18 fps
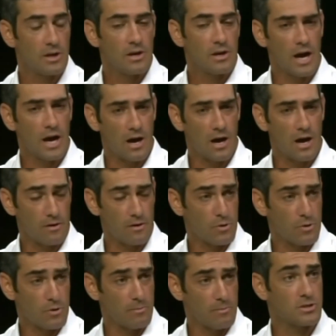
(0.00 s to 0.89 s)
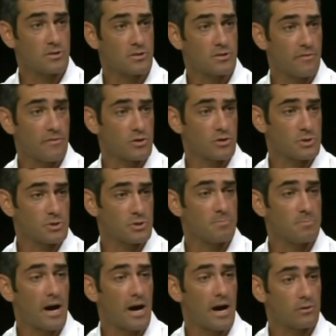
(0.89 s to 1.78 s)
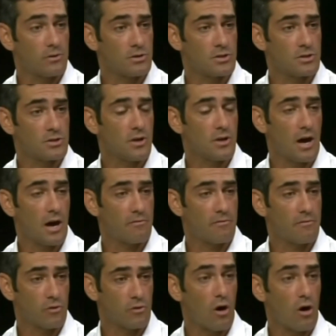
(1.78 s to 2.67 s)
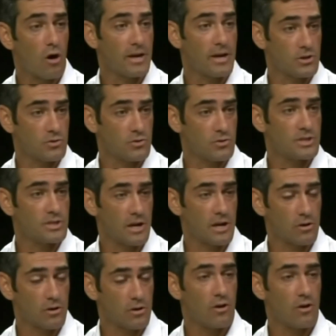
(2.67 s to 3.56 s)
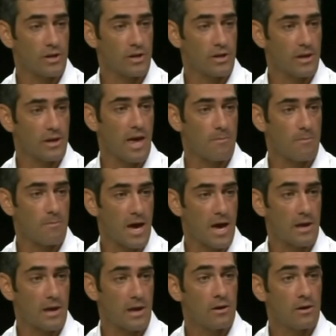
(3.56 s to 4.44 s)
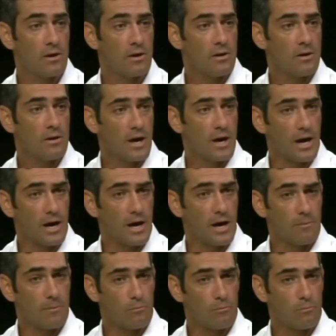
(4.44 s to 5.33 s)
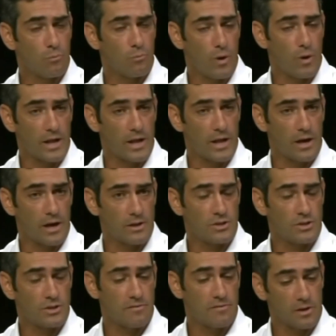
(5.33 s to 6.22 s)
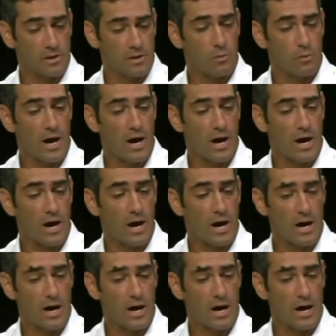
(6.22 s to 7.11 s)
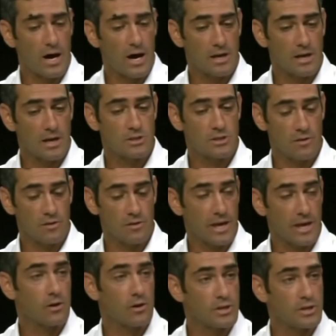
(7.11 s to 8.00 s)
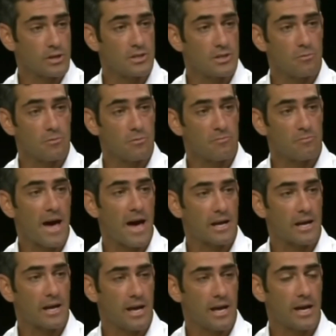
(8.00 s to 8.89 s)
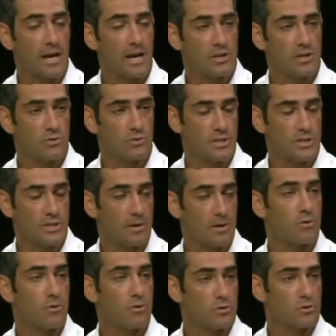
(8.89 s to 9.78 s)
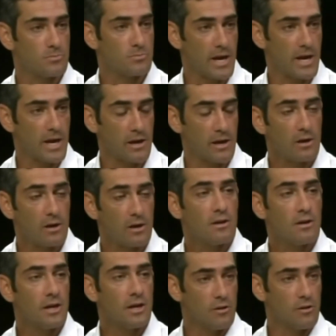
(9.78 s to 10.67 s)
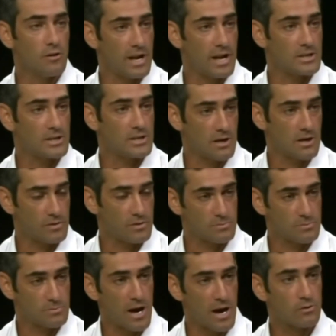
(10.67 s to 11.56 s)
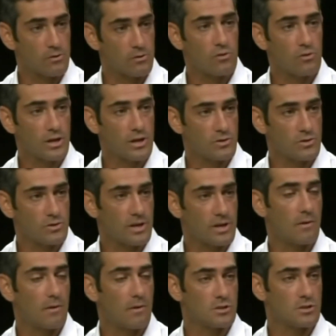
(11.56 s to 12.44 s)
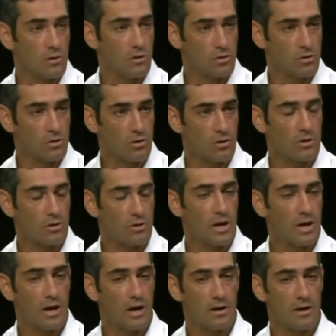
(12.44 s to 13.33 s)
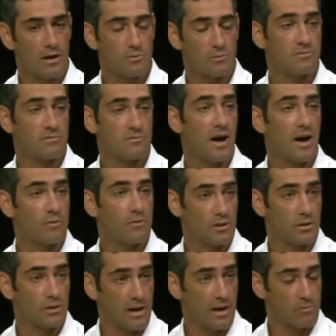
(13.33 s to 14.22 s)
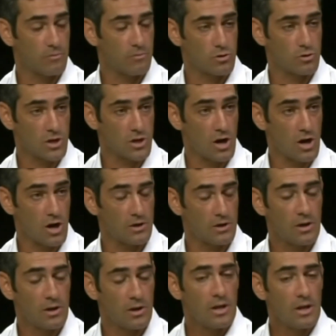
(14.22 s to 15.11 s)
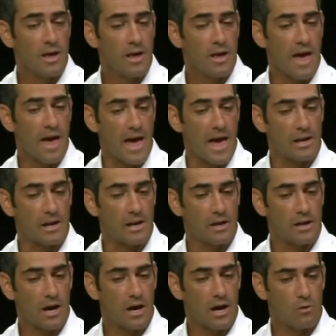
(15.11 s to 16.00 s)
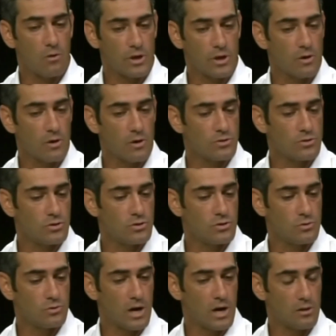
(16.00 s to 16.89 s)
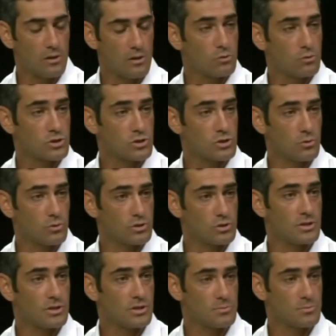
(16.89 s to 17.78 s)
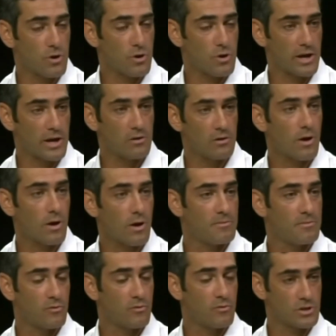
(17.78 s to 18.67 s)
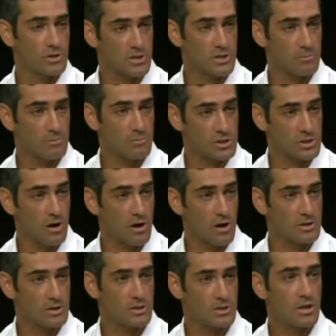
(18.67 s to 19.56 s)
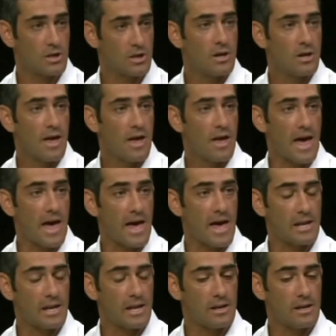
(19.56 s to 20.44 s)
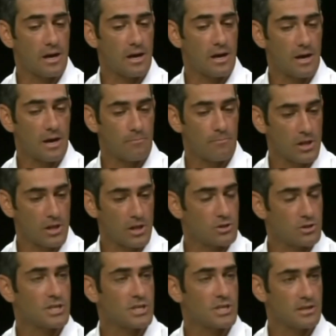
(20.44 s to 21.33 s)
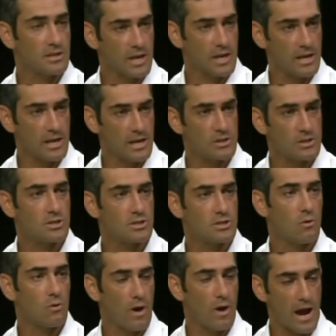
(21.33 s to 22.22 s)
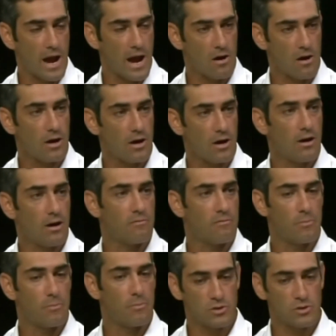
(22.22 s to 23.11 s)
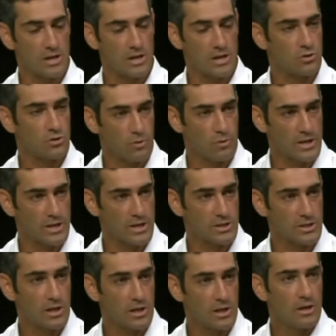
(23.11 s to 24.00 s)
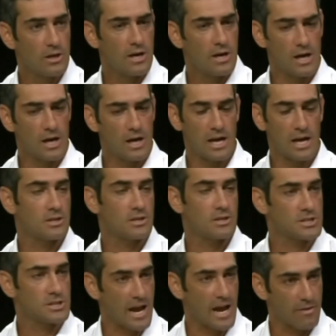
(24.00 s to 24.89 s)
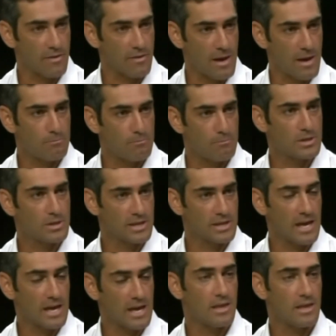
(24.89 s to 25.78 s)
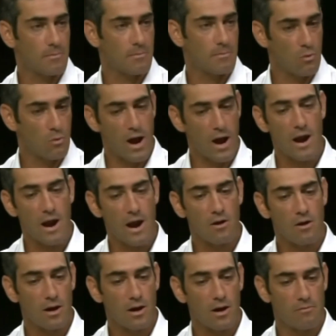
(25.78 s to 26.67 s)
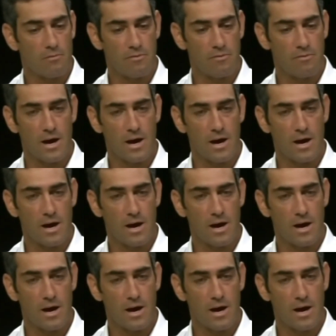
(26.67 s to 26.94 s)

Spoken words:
They're pretty much the first responders for all the injuries that are occurring in Cape May. When Chief Enderwise saw the increased number of back and neck injuries, he approached me. He knew that I'd suffered a spinal cord injury. I was local. I was involved with the Life Rolls On. And we go to local schools in the spring, right before the summer starts, and just get the kids aware of potential risk, not to scare them, but to get them aware of